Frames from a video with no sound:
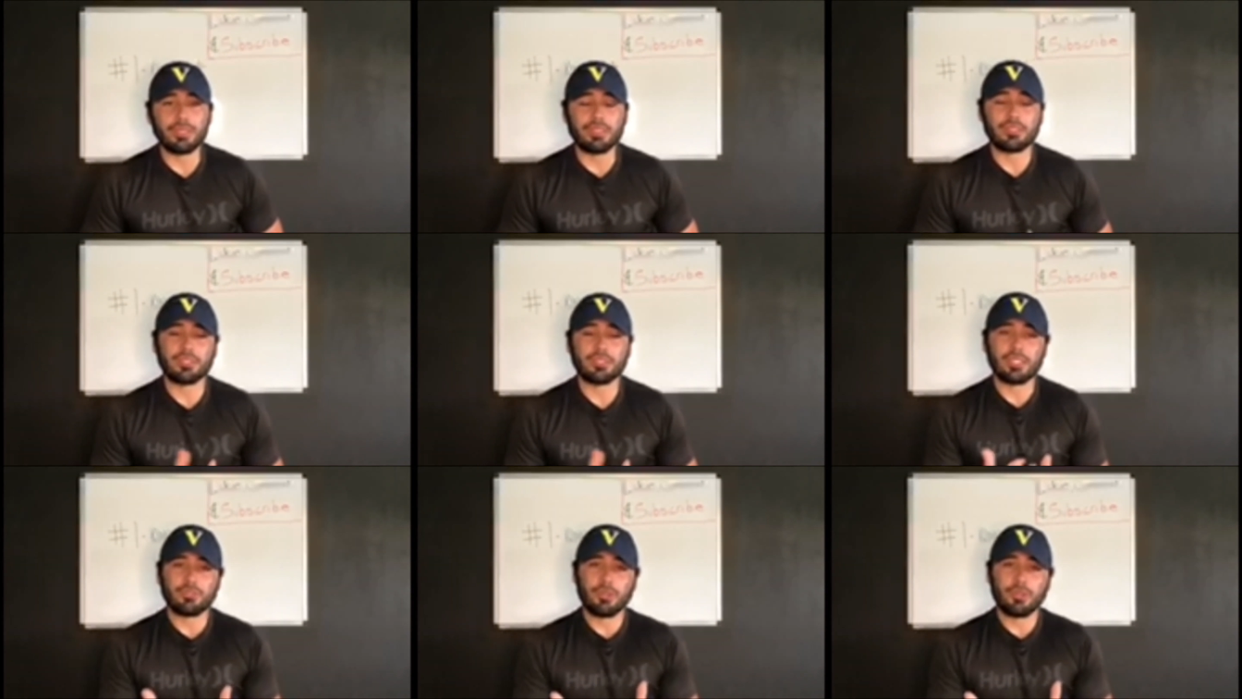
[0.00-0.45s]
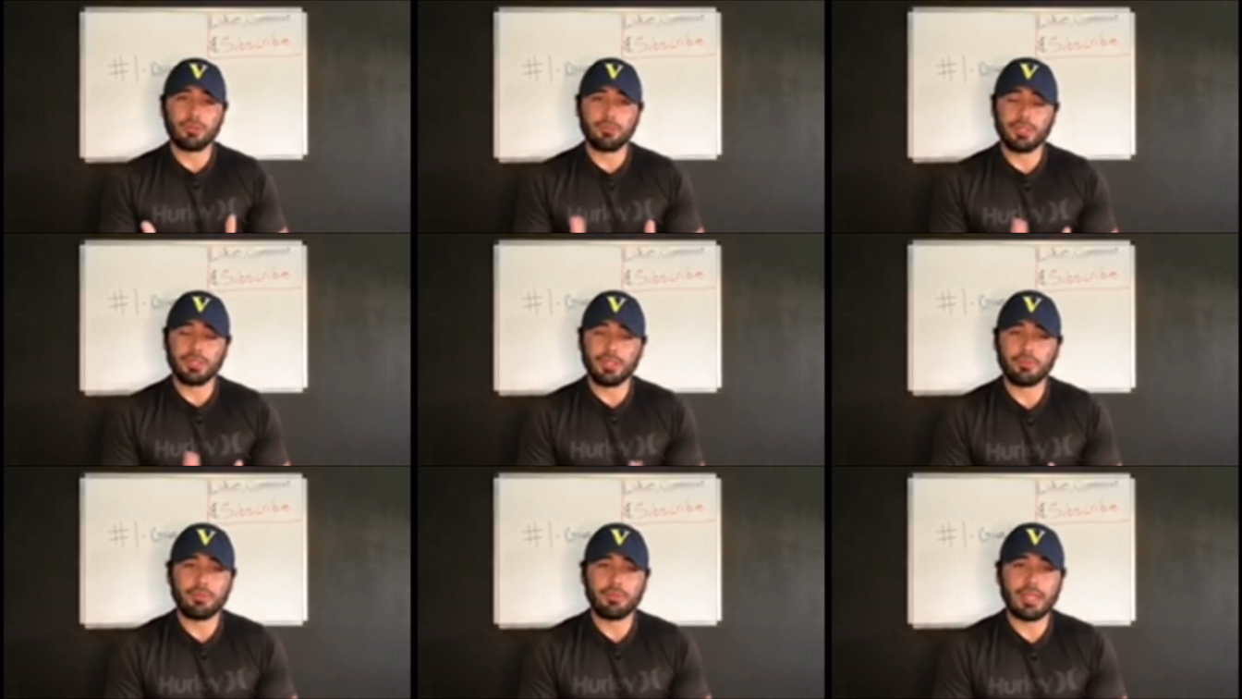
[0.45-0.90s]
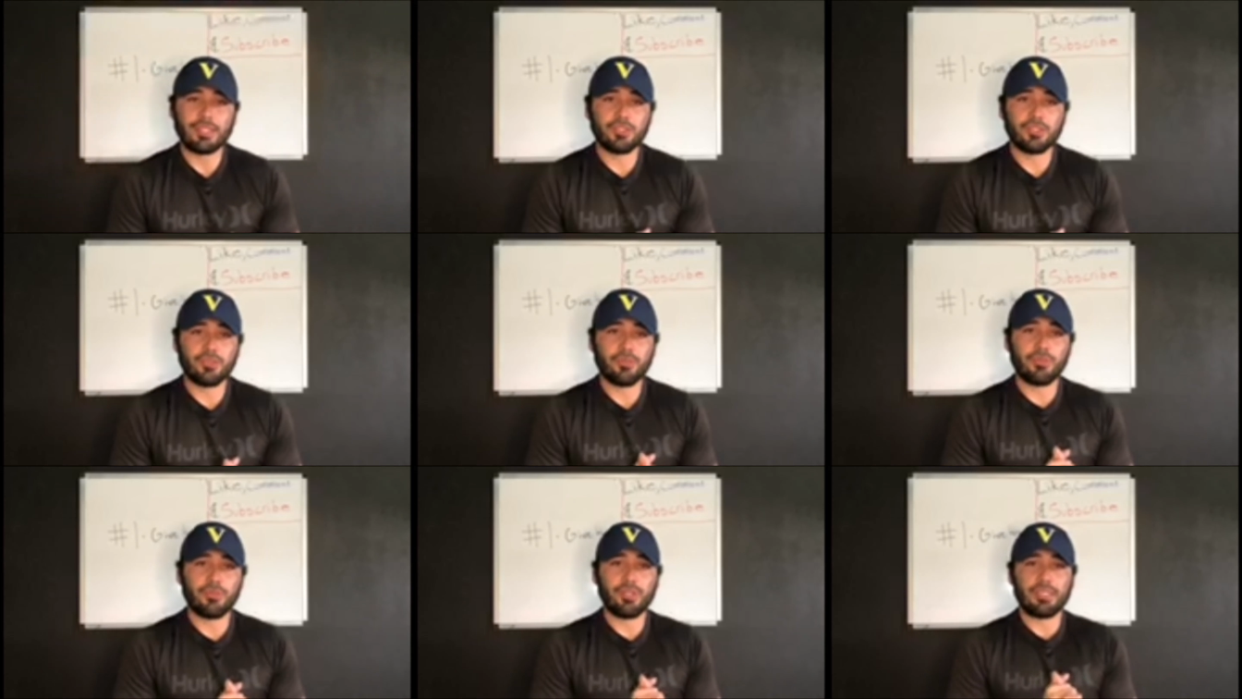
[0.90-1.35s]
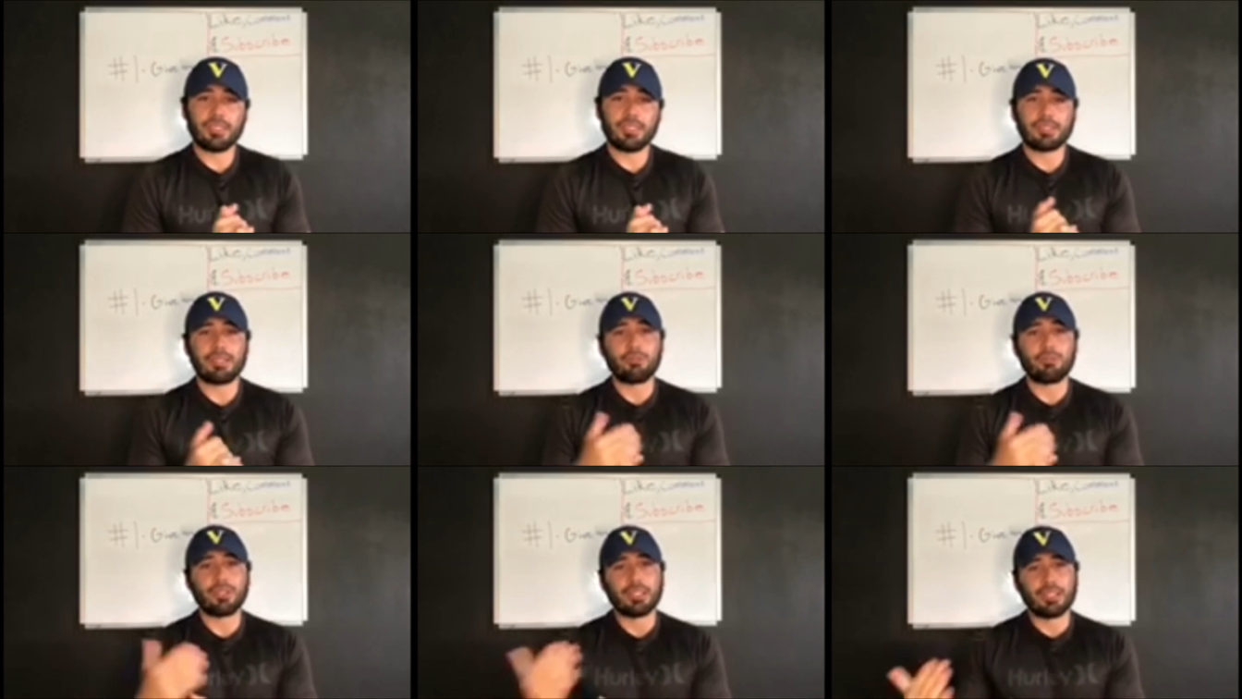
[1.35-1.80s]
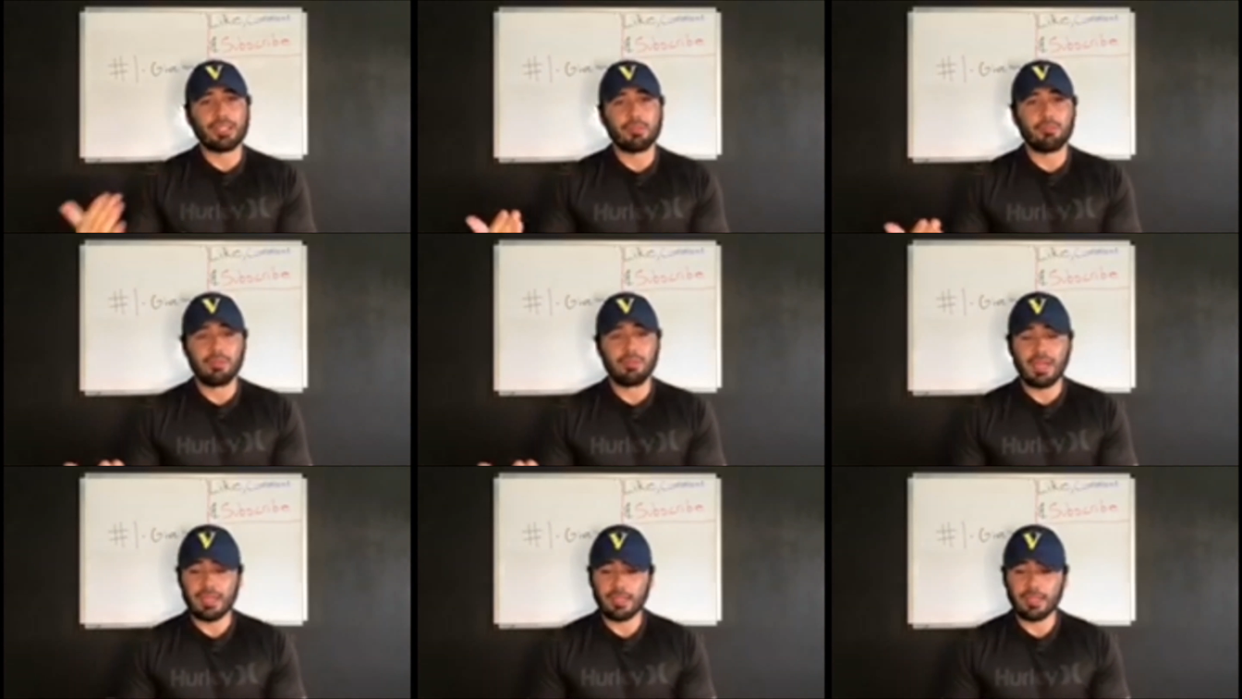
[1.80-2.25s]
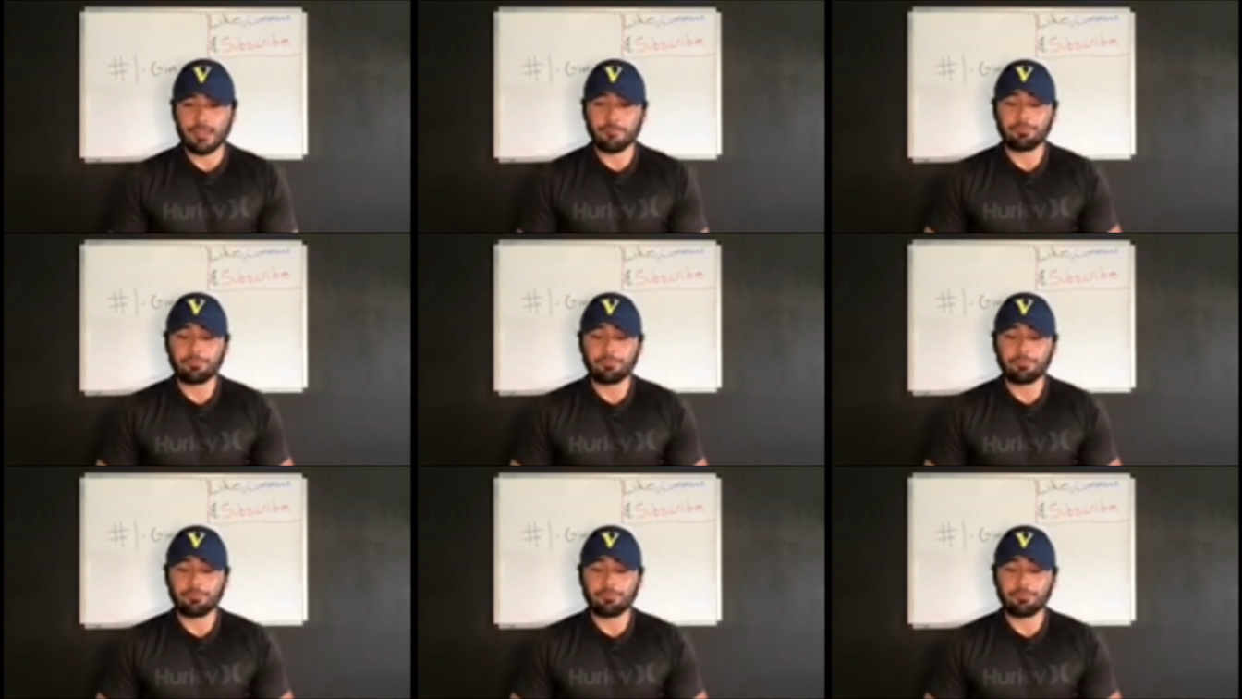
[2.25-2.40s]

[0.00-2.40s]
So that's why I want to become financial free, because I want to give back.